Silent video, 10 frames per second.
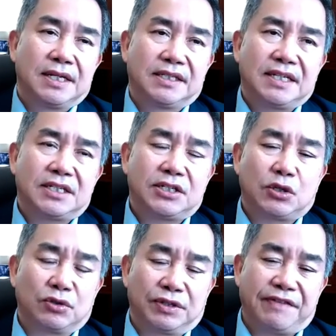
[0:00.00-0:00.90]

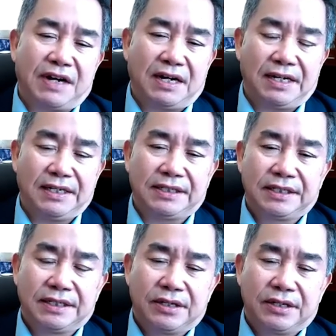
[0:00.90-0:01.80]
digital divide
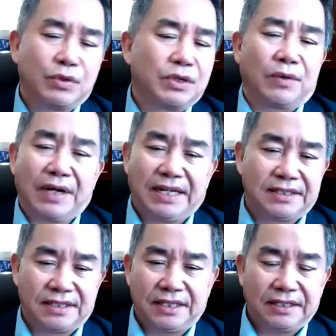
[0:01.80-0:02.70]
will
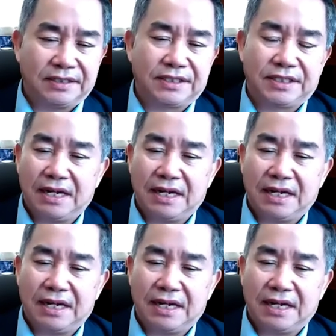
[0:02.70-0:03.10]
exist.